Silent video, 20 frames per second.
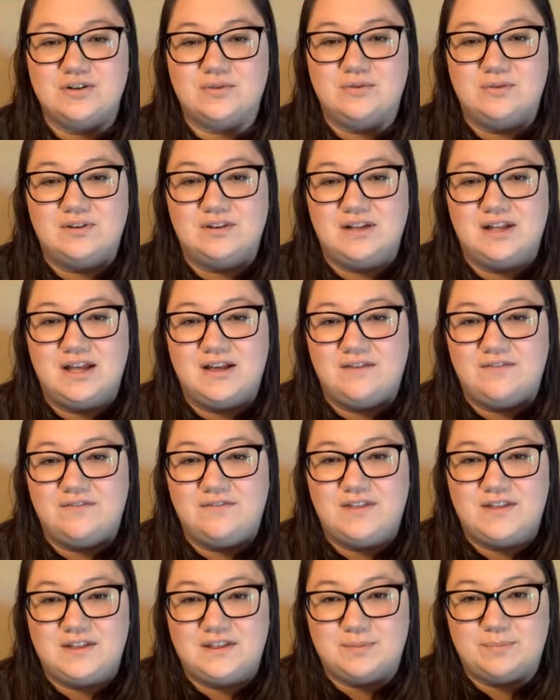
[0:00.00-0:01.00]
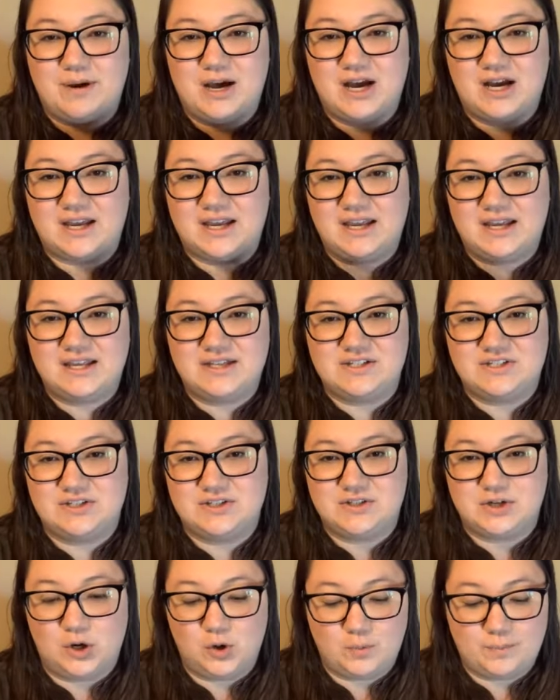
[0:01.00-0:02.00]
don't love that the pocket is
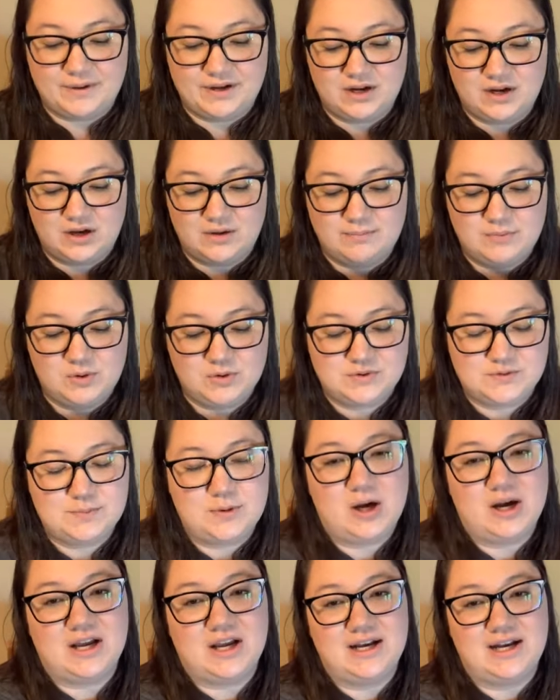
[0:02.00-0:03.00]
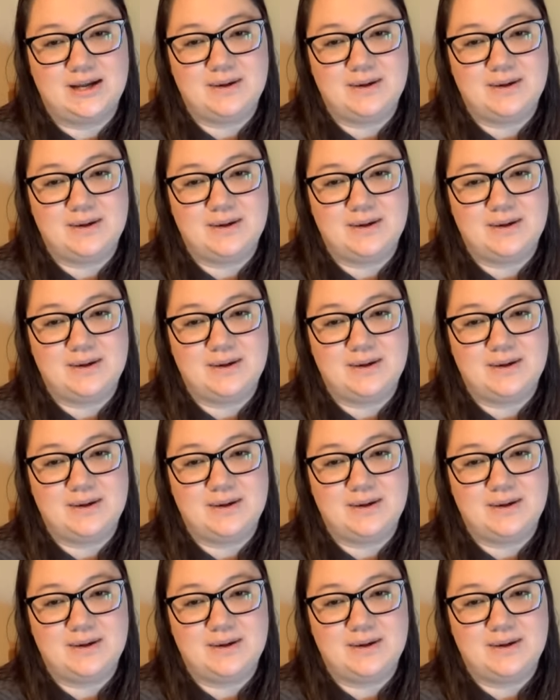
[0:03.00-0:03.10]
just open on most pocket